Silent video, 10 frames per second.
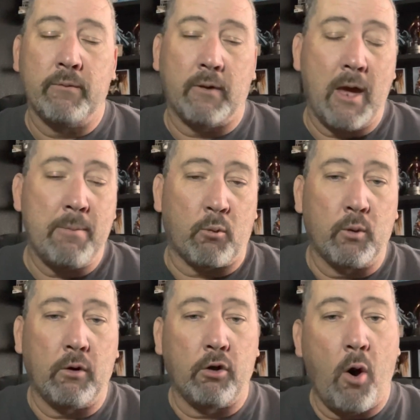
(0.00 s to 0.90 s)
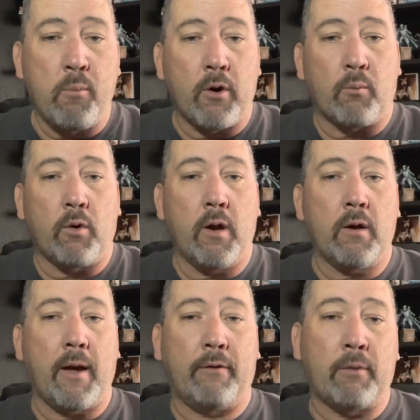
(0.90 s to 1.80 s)
keep it real low print run,
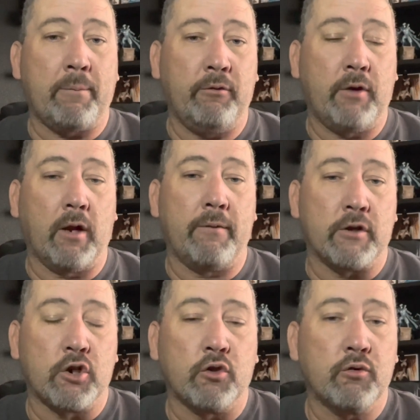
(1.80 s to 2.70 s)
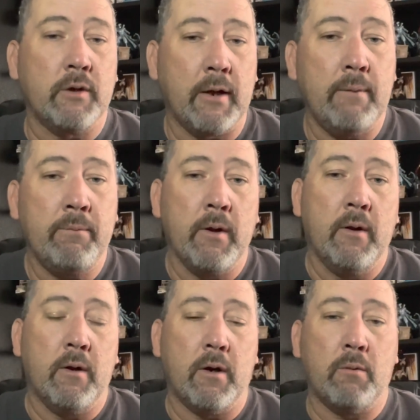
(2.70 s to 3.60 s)
like Something's Killing the Children did,
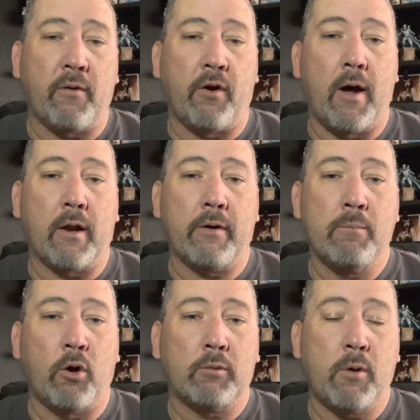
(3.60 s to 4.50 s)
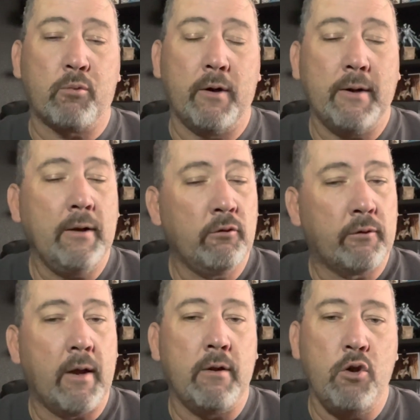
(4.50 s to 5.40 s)
uh, with a lot of their multiple printings,
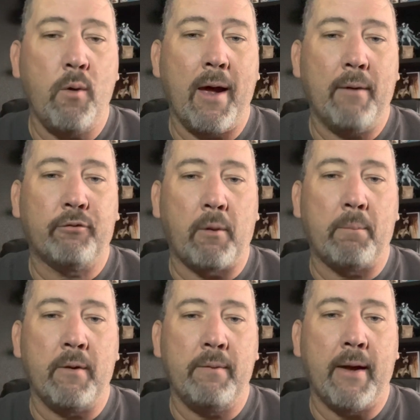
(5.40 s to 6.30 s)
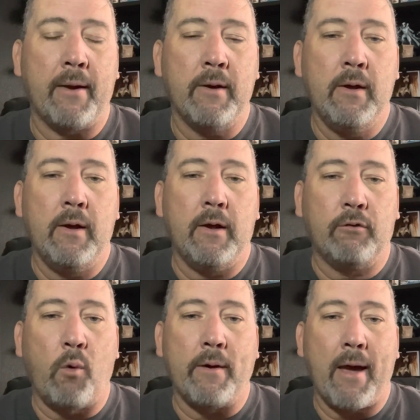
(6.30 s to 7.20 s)
then you have something that is
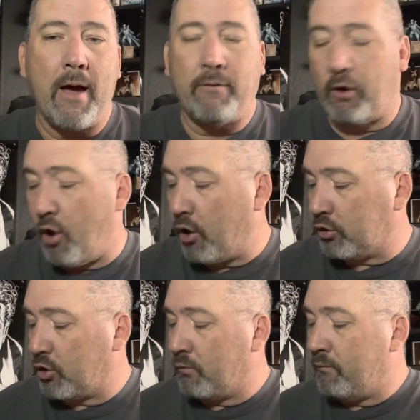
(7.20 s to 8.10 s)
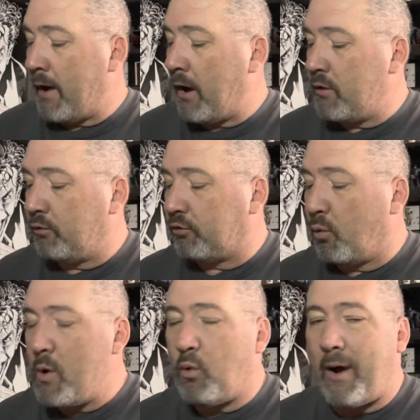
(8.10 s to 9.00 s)
going to have a long-term value. So
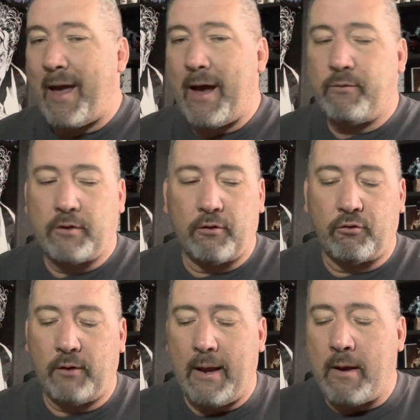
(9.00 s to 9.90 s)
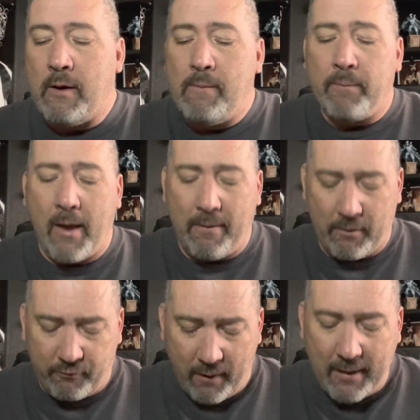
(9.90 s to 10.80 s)
we will have to see. And
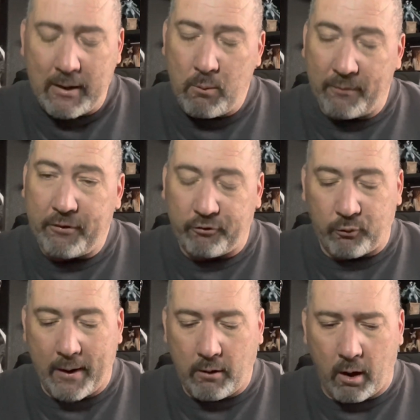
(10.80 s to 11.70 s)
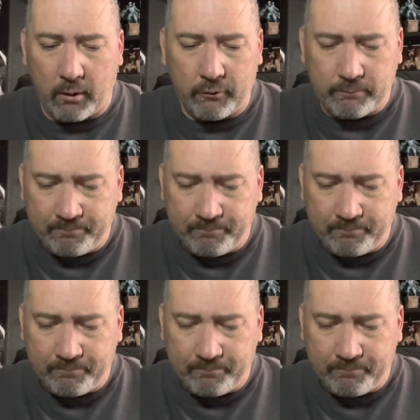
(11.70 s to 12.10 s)
then finally, with the stray dogs,